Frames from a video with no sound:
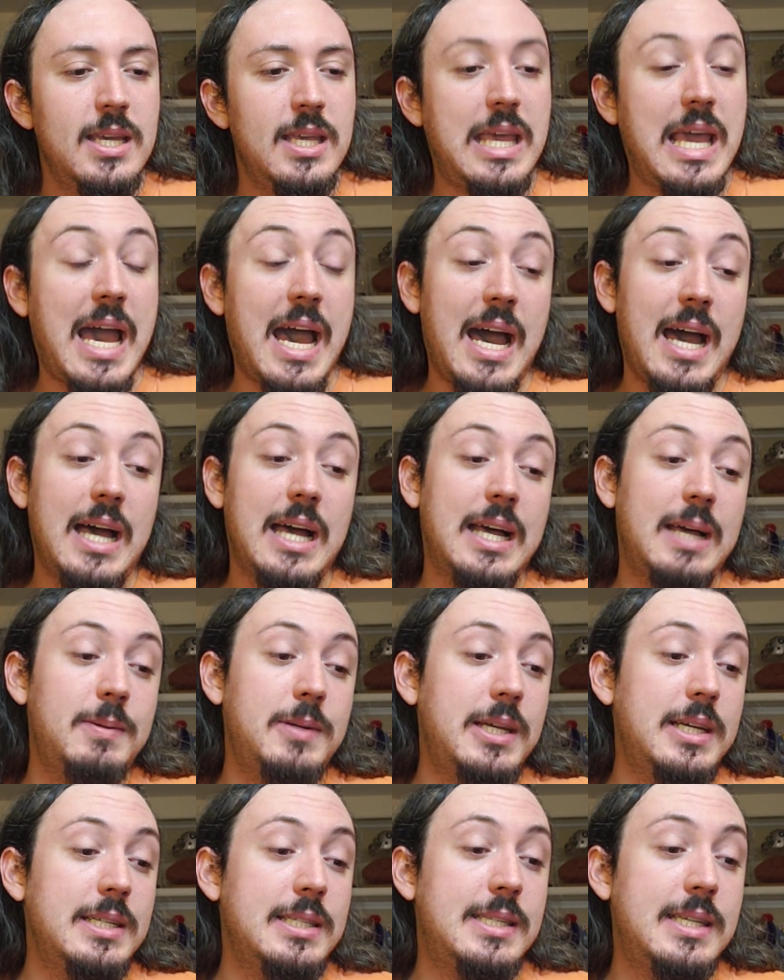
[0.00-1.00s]
yeah, I
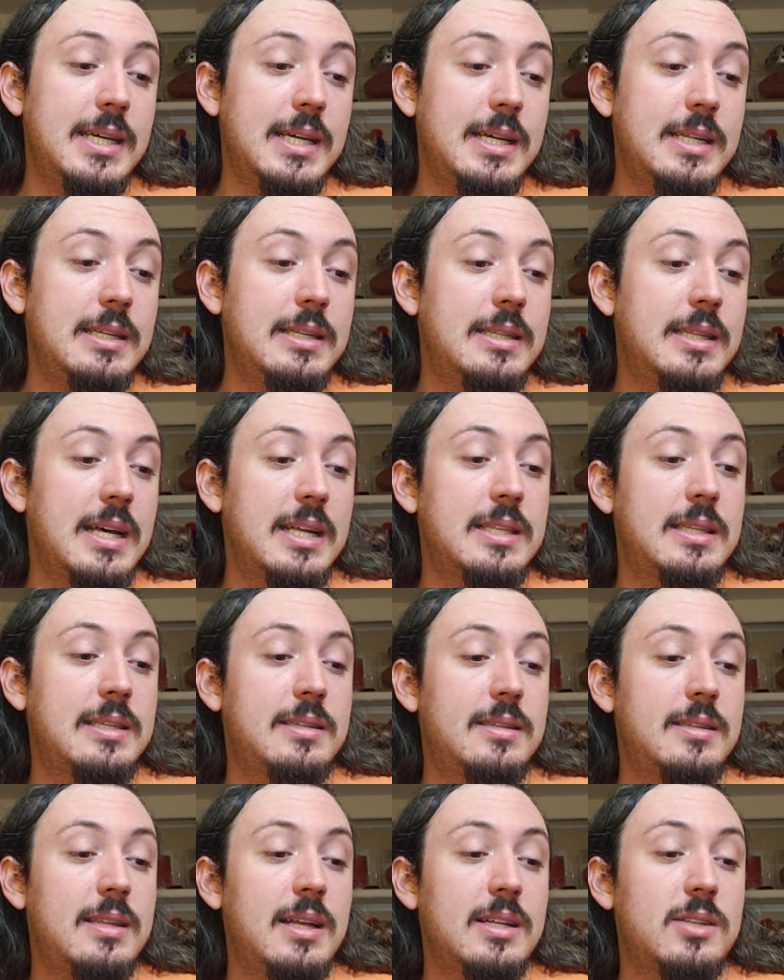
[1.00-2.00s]
mean it did.
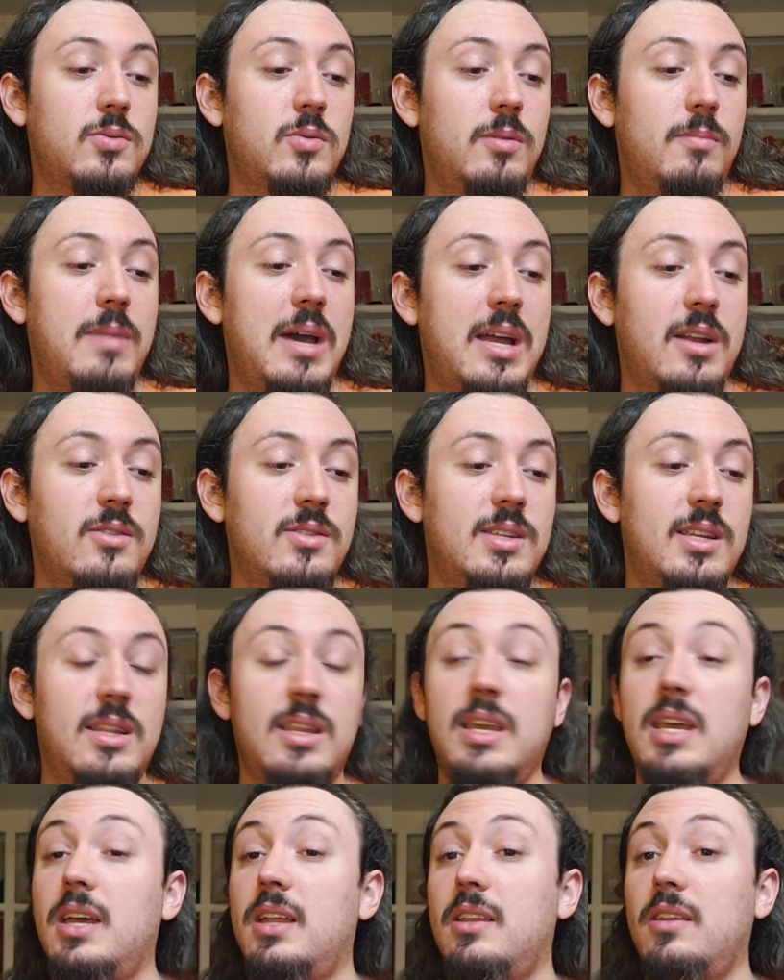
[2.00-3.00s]
That's that's what matters in
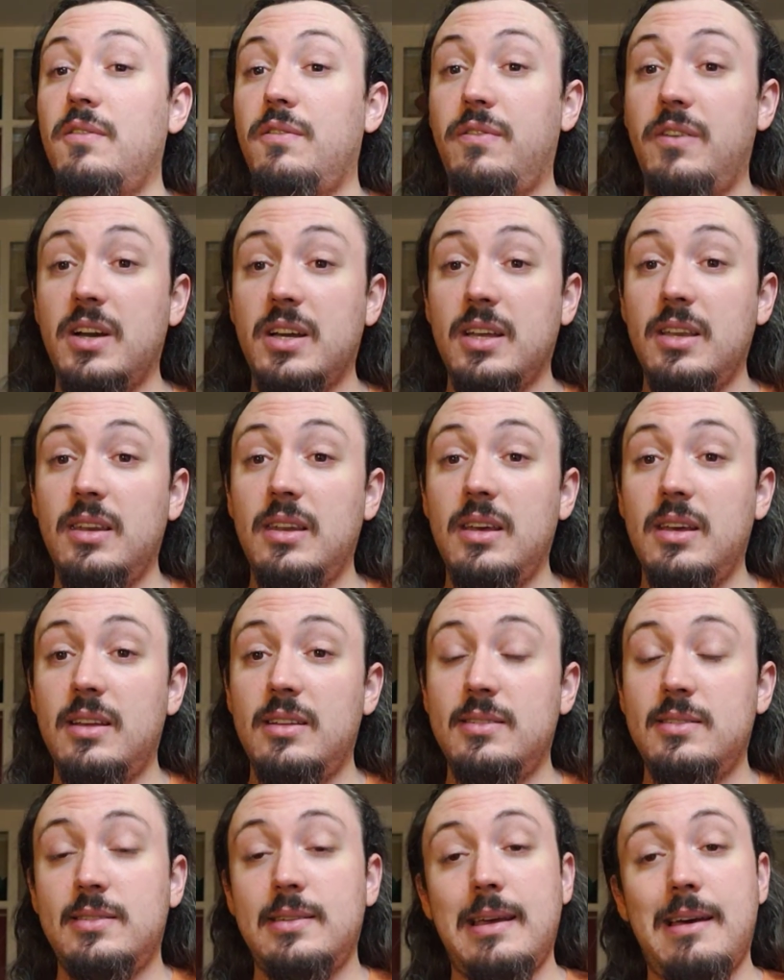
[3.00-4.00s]
the end. It fucking
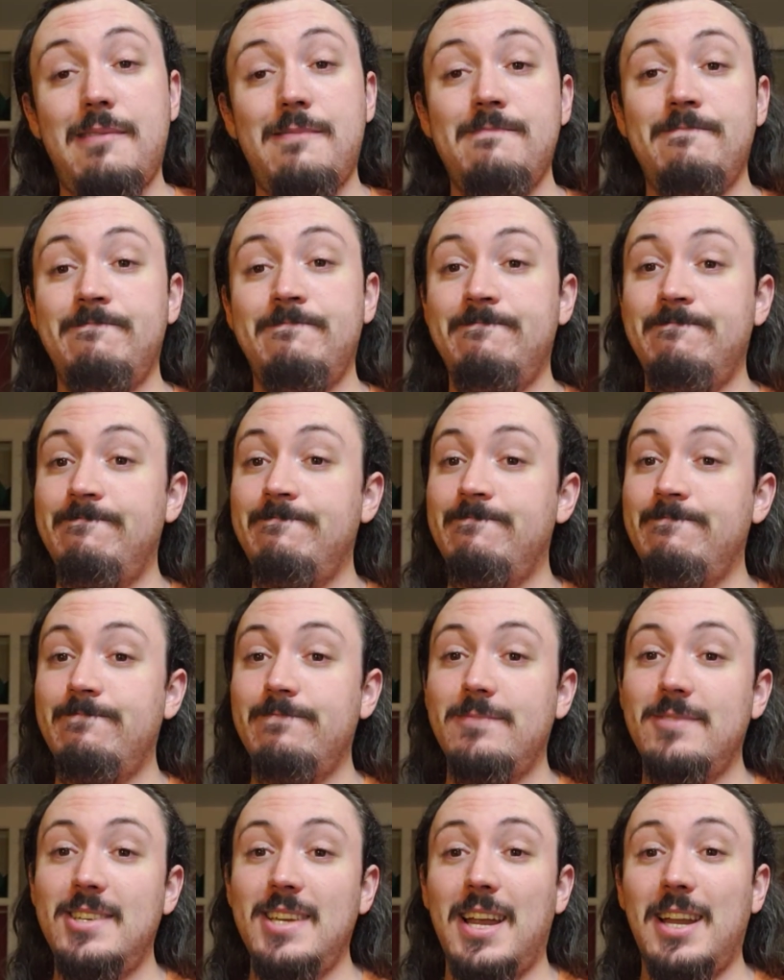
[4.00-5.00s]
did. So
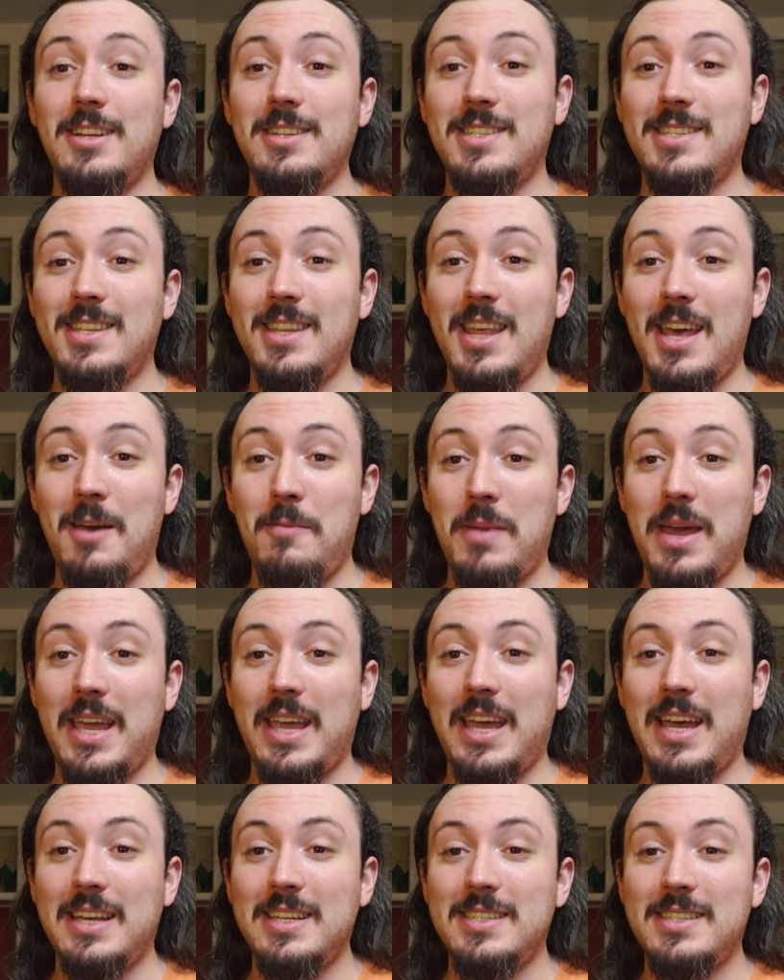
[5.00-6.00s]
shout outs to them, I
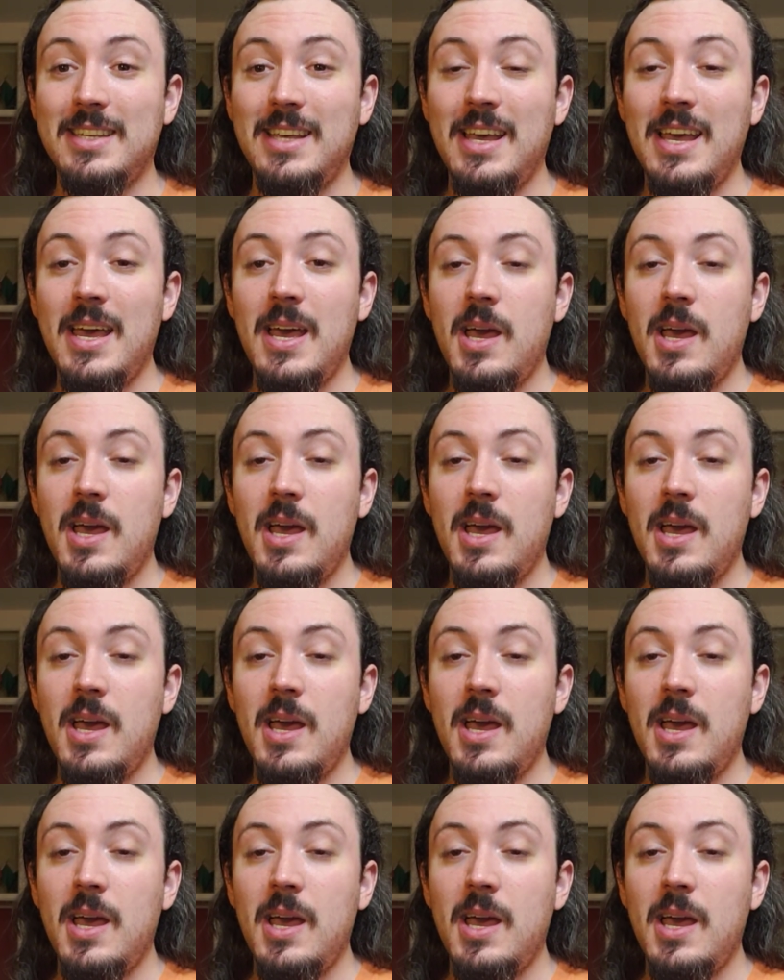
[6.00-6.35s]
guess.